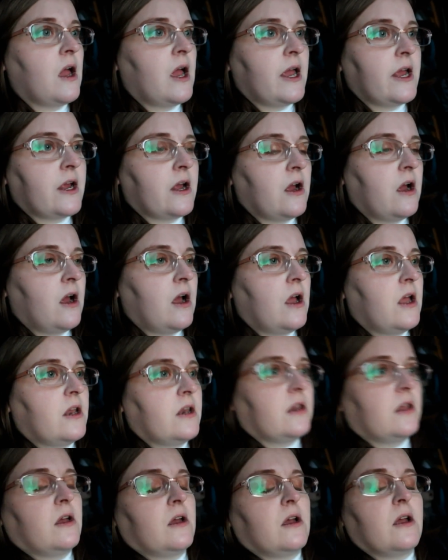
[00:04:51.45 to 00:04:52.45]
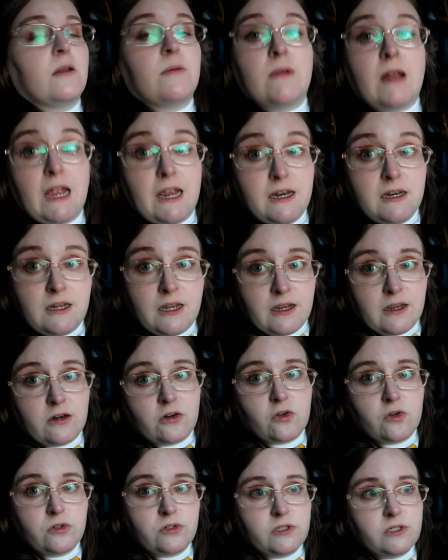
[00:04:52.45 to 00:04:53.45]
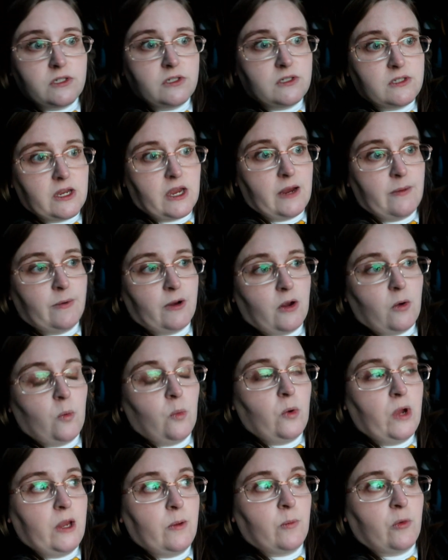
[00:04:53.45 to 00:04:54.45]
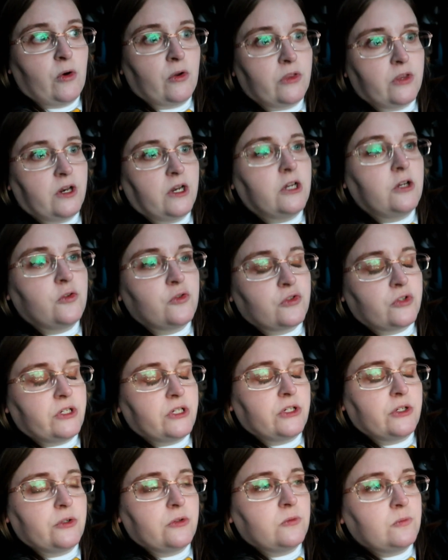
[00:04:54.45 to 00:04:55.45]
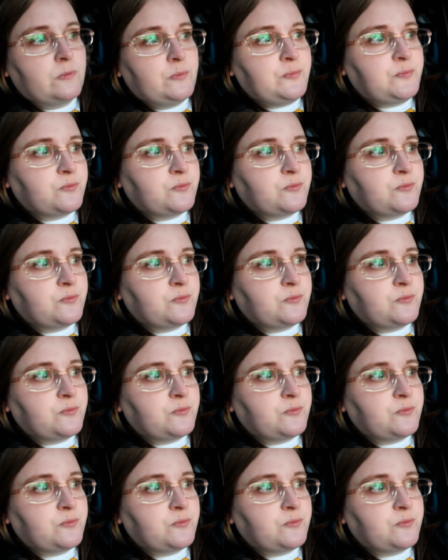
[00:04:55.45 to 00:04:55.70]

I got um, nine candles this time I got way more than I usually do